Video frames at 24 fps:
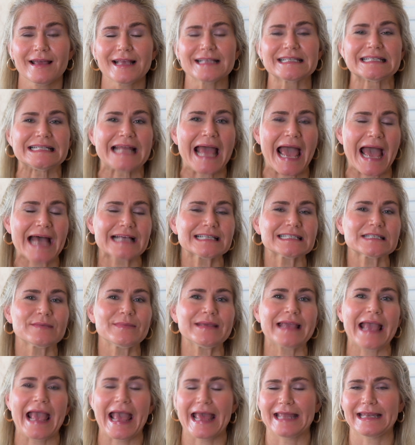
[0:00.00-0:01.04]
It's an Ask
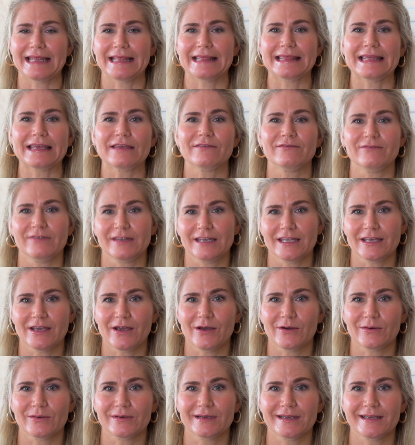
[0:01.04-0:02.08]
Me Anything
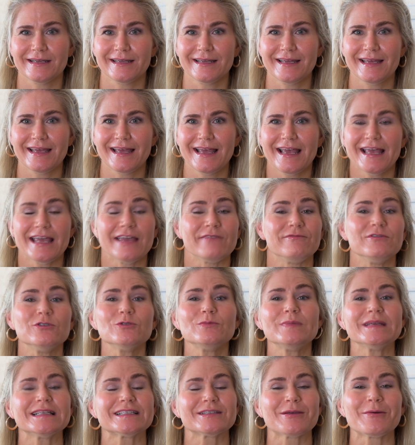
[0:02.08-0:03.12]
video. If
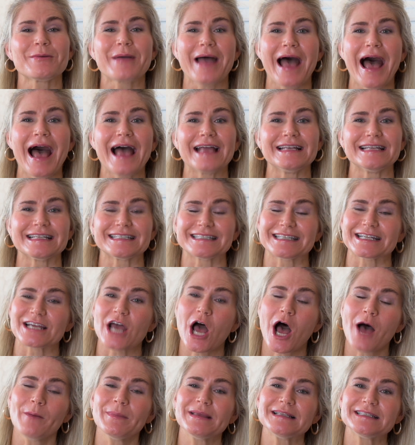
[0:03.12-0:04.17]
you'd be so kind as to
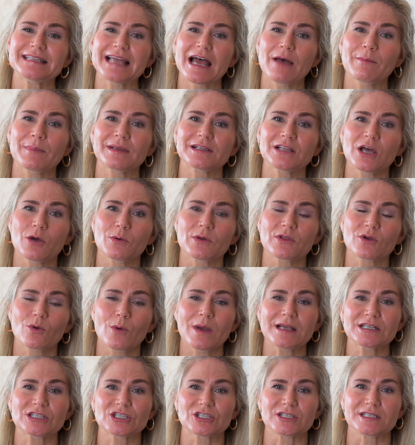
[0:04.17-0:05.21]
comment down below with
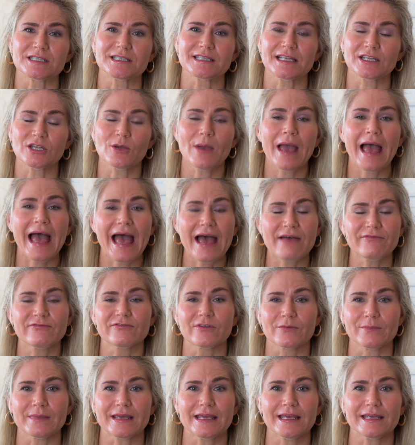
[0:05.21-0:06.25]
questions that you have
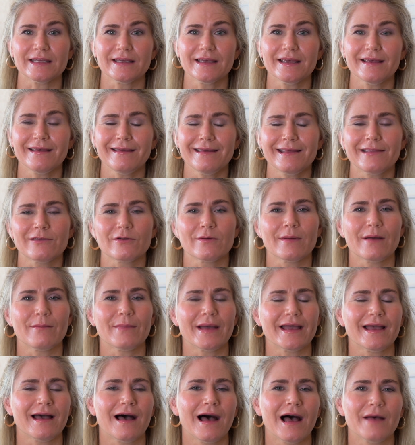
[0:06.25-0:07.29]
for me, either about
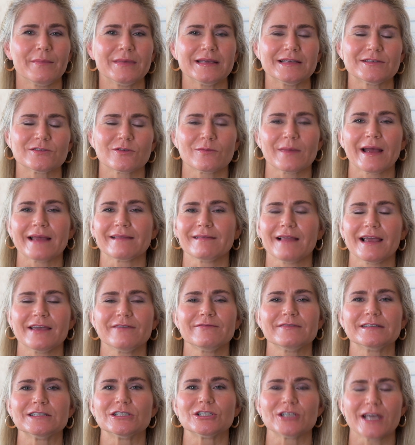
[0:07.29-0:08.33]
my hobbies or my
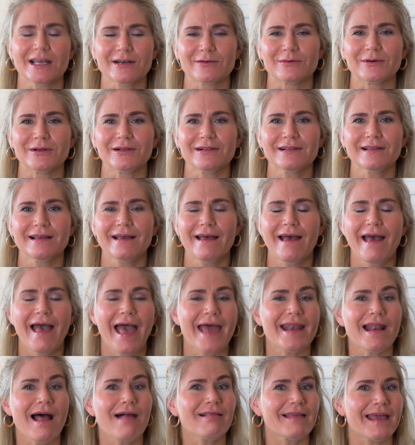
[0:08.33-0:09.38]
life in general,
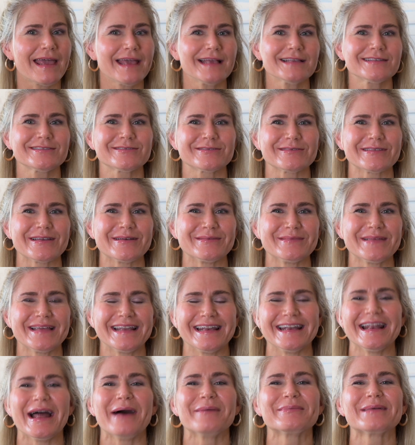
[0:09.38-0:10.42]
and I'll answer them
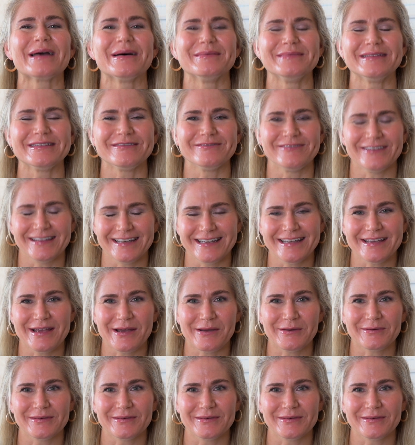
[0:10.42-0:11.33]
in an upcoming video.